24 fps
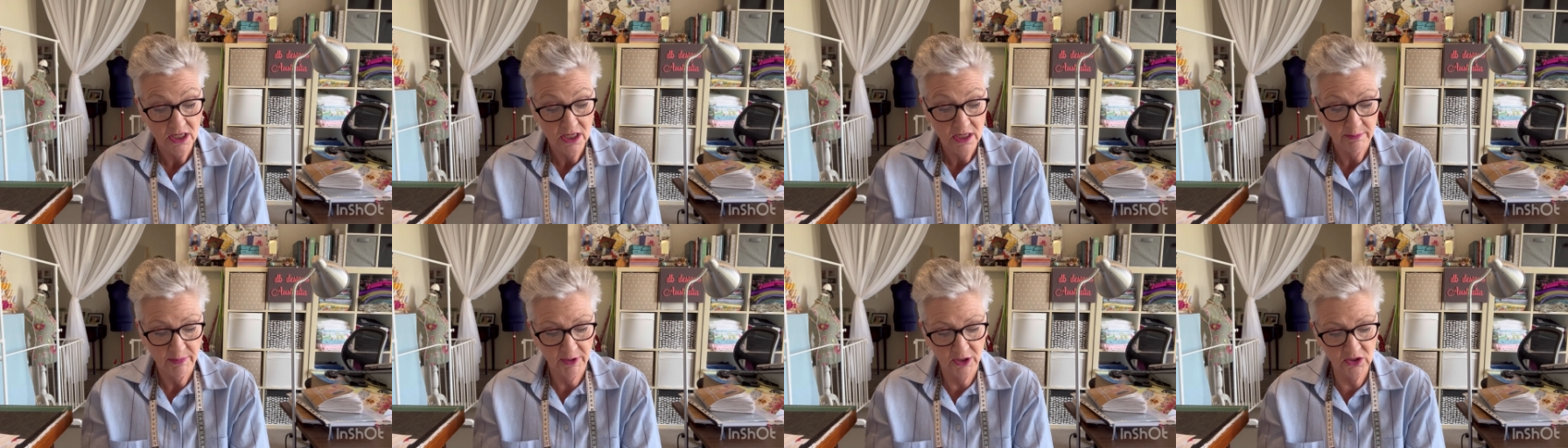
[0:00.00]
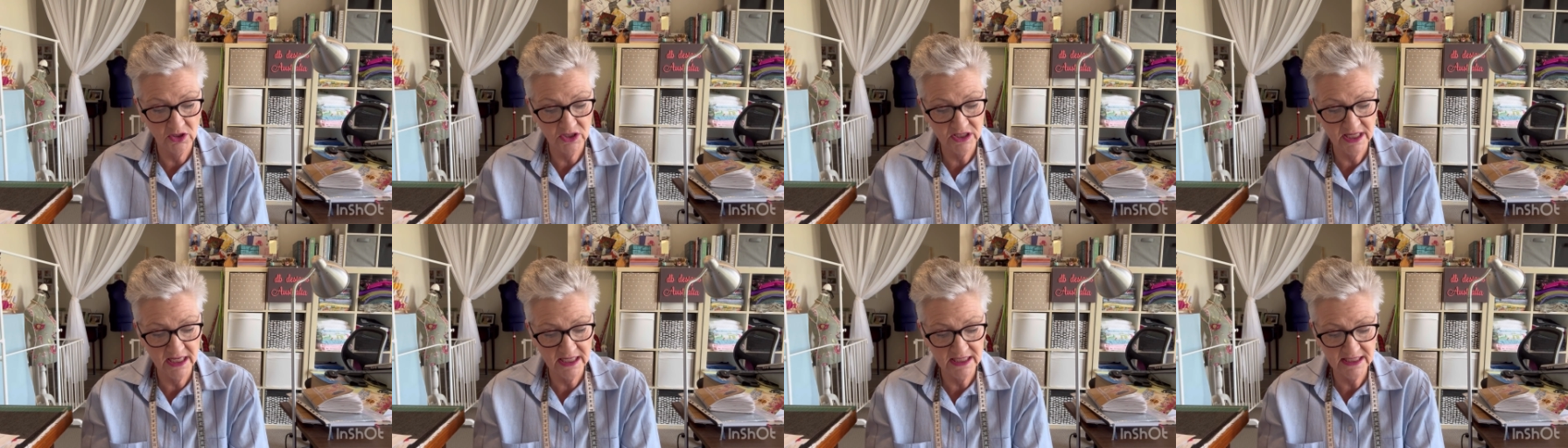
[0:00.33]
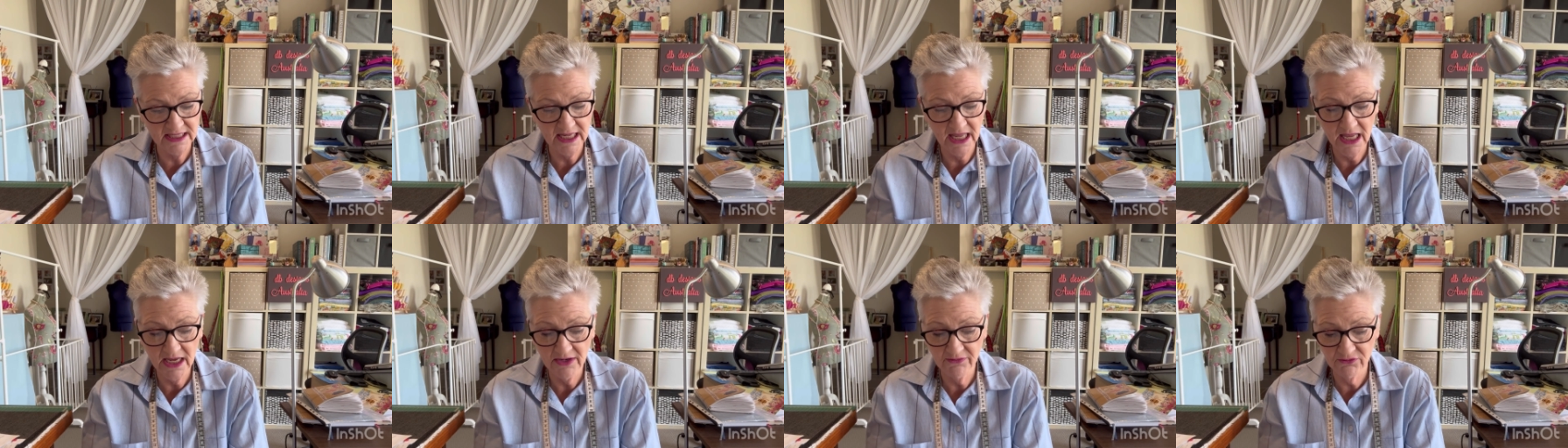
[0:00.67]
because they're
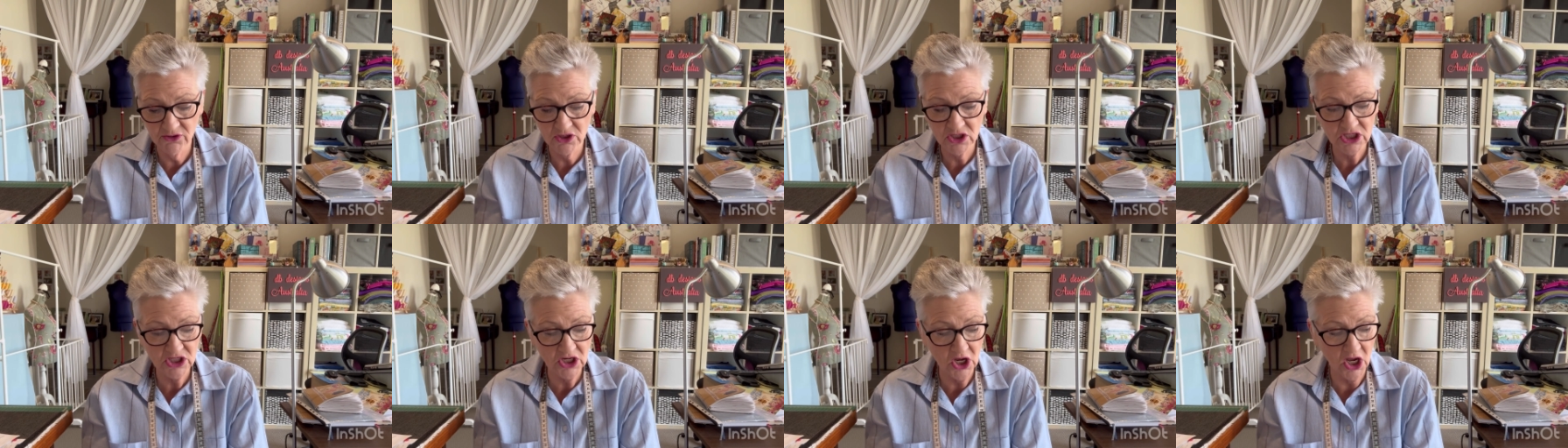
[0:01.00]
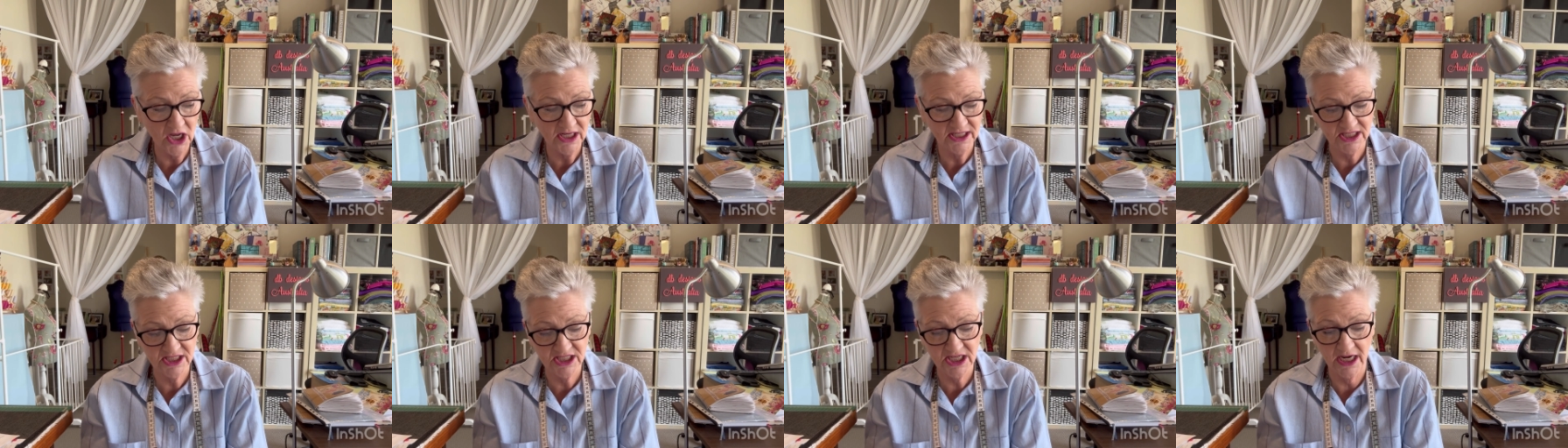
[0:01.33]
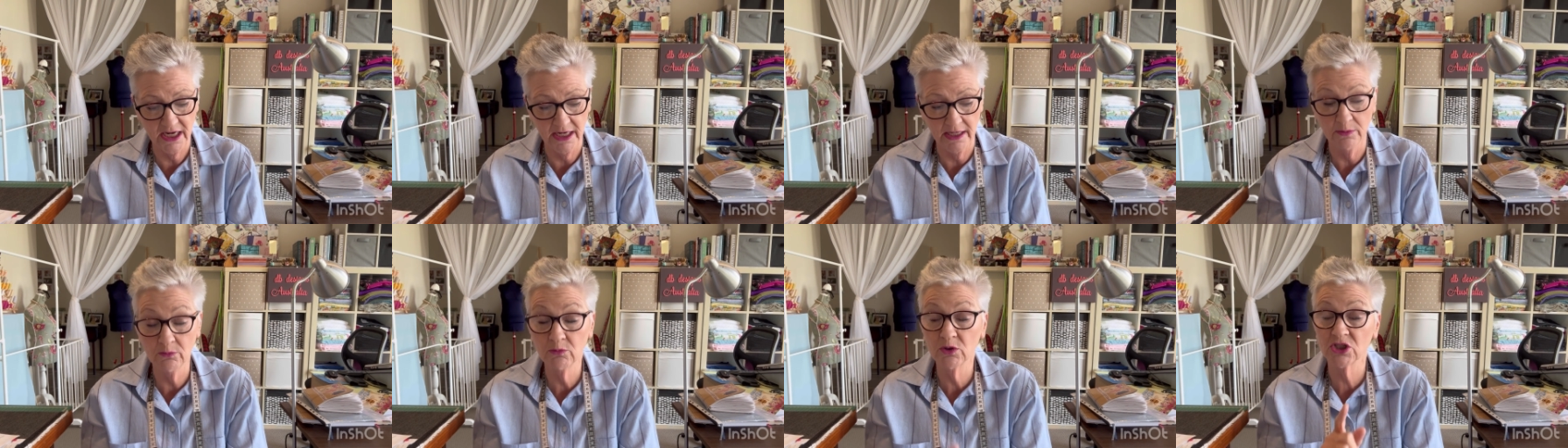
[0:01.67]
saying for a size
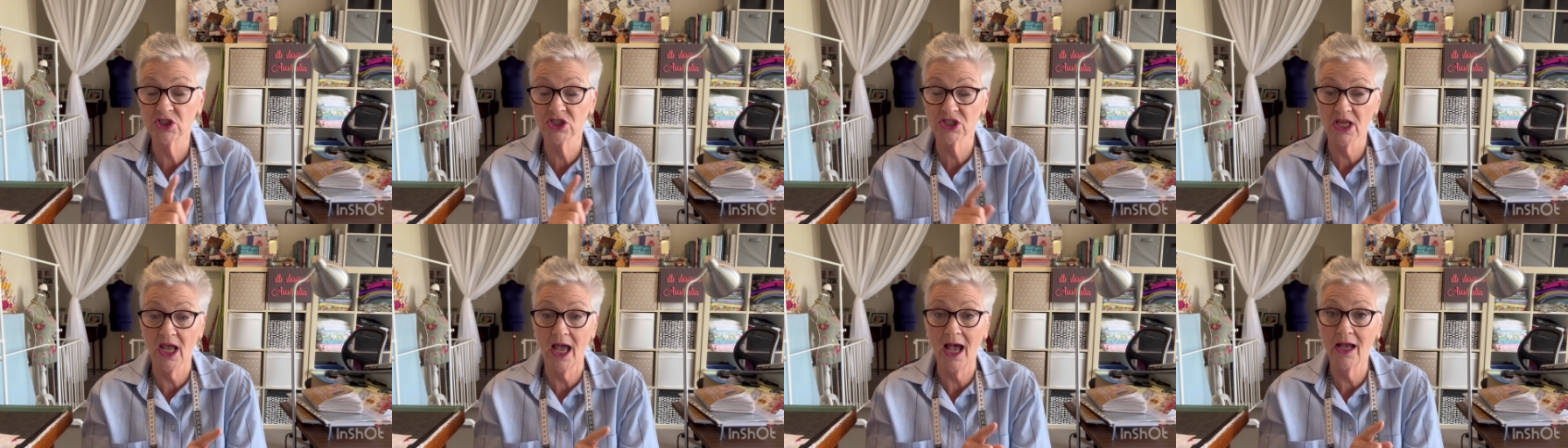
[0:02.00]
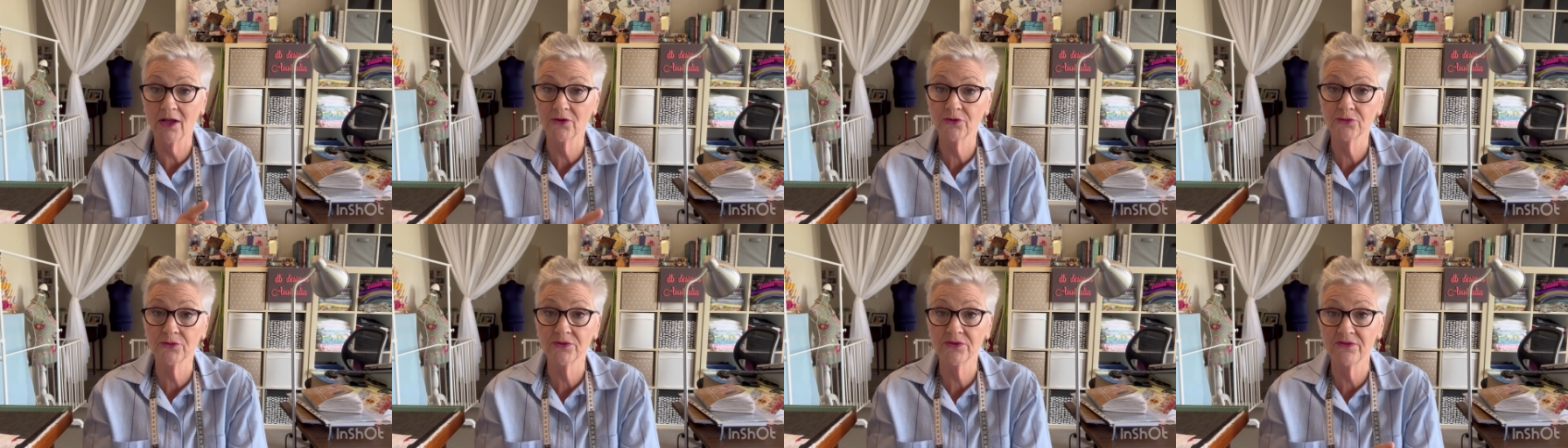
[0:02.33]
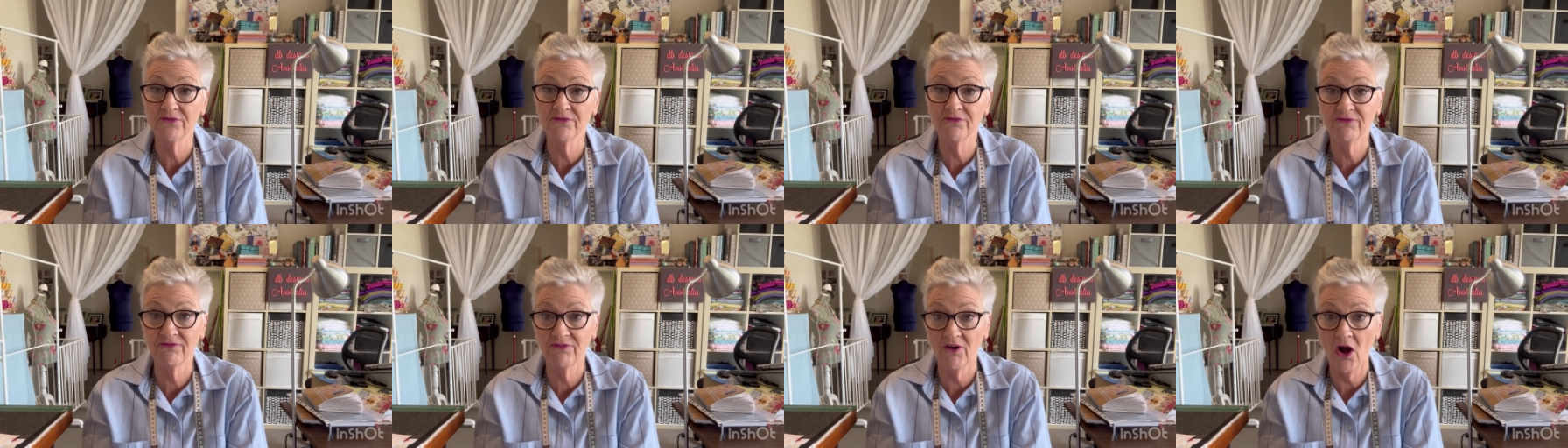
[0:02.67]
10, which is
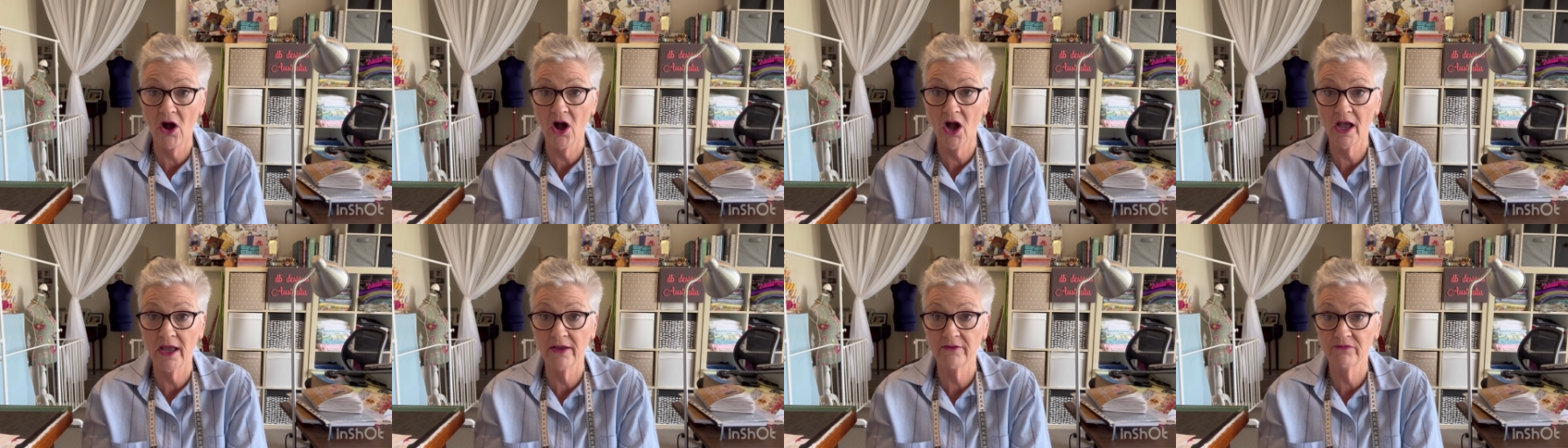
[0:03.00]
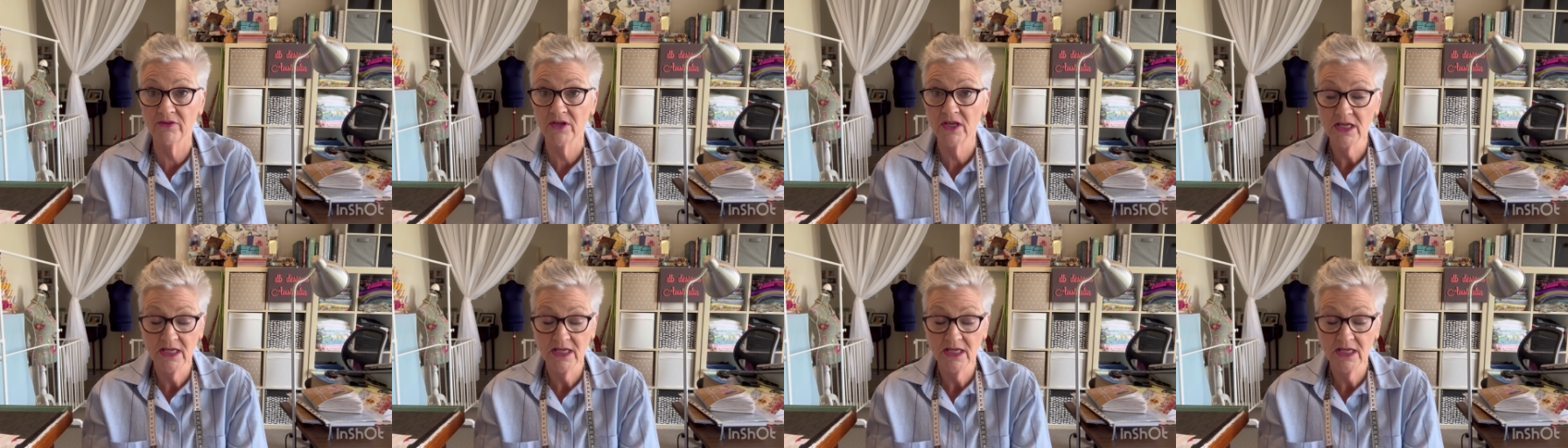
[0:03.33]
105